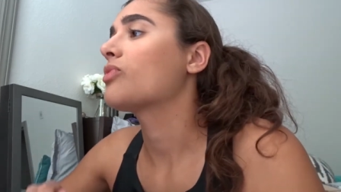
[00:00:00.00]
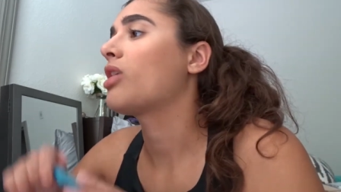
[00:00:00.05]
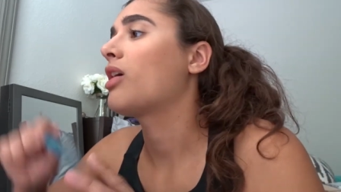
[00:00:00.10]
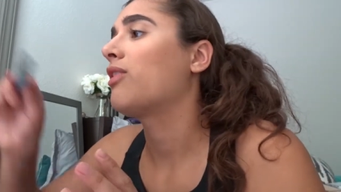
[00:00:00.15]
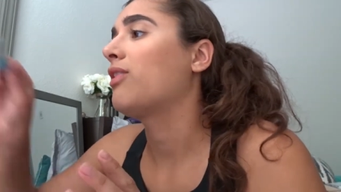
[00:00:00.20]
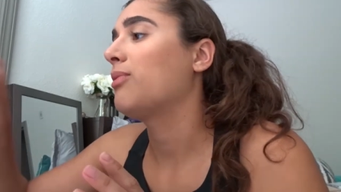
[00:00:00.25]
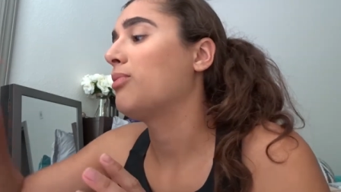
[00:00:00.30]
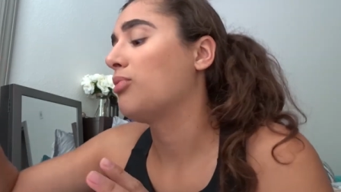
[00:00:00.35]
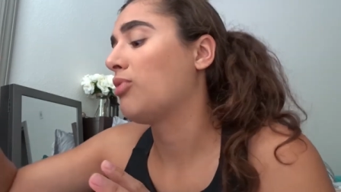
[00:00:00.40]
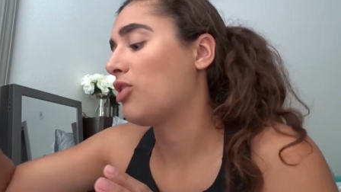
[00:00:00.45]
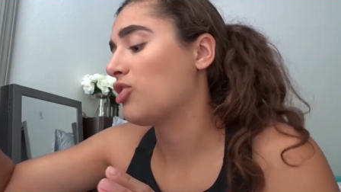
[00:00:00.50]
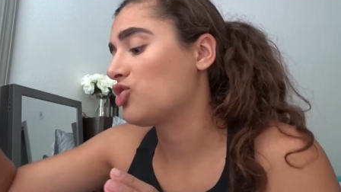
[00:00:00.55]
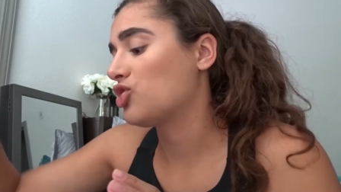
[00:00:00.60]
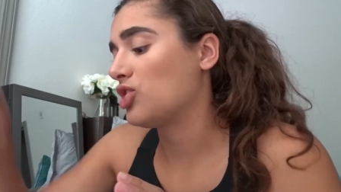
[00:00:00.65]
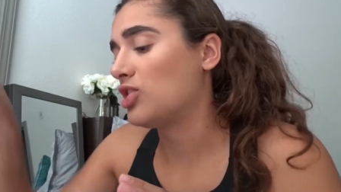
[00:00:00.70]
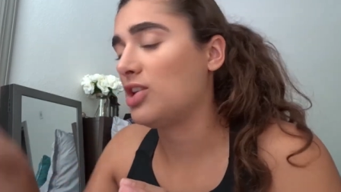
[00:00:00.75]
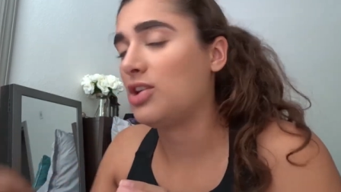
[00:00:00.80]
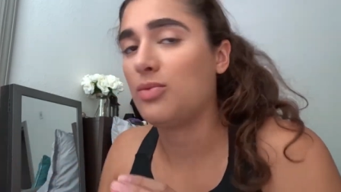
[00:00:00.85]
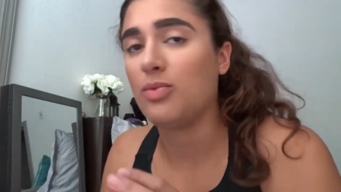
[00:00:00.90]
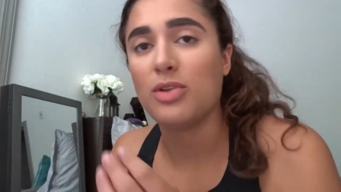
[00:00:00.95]
And then brush
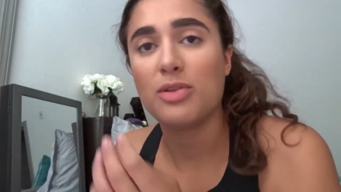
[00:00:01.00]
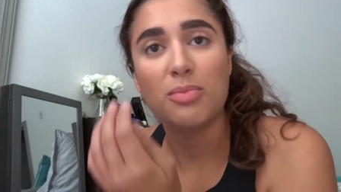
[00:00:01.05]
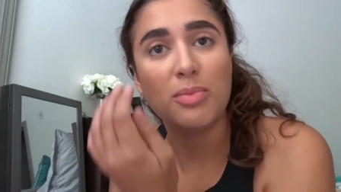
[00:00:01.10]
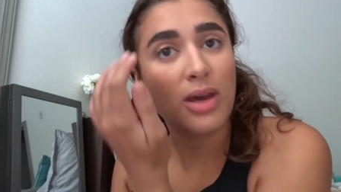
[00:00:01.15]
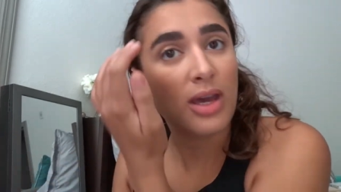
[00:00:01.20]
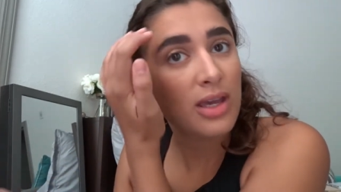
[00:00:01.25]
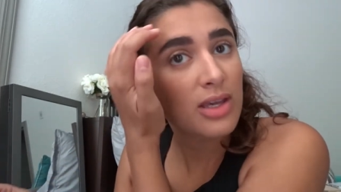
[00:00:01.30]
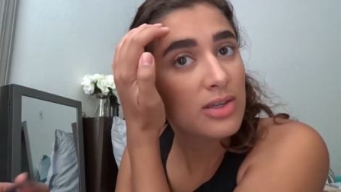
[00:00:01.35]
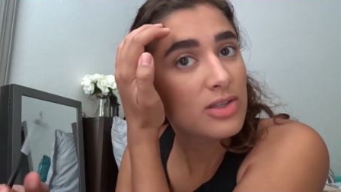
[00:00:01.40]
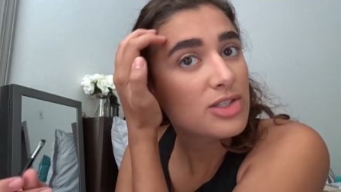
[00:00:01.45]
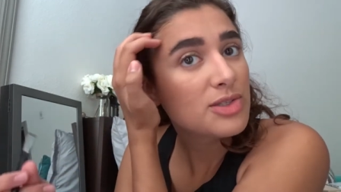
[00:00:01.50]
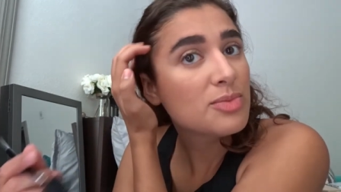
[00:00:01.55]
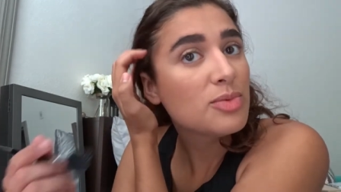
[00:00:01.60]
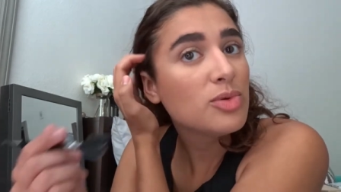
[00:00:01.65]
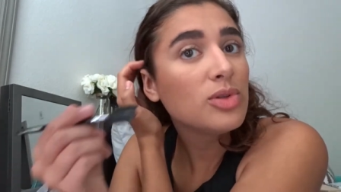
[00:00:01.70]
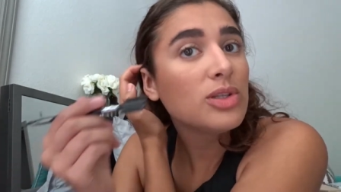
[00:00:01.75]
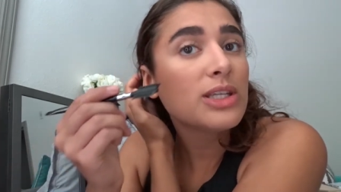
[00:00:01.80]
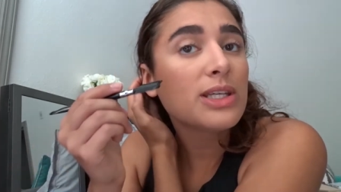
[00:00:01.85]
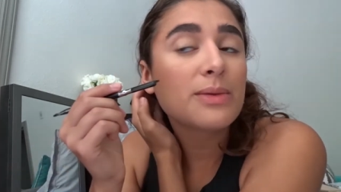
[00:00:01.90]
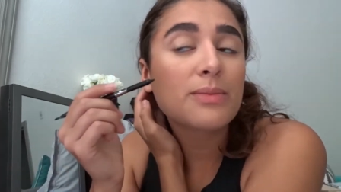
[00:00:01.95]
it in with my
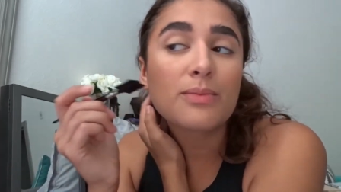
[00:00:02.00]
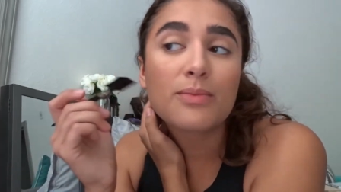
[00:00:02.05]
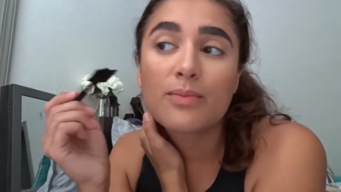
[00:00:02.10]
spoolie.